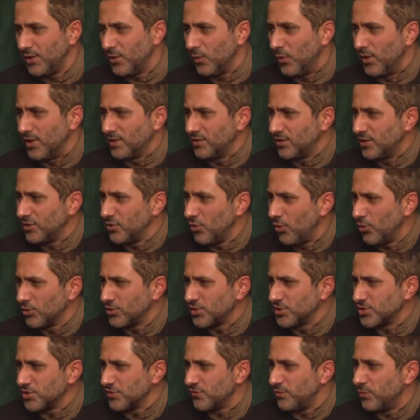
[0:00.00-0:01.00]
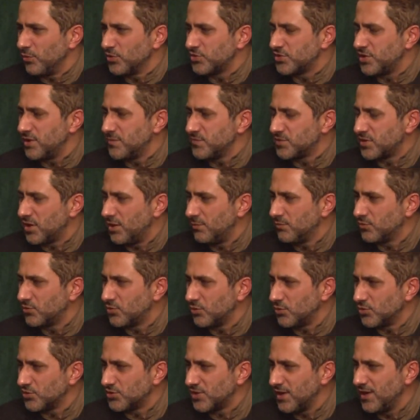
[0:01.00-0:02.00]
When the daughters of Muslims come
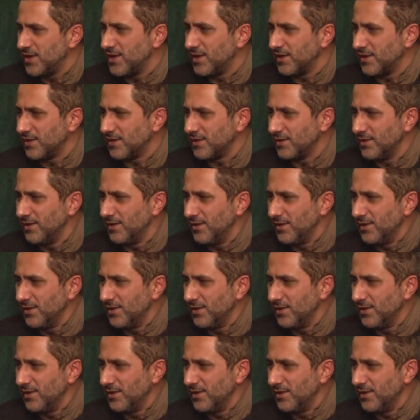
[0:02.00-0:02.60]
to Hussein,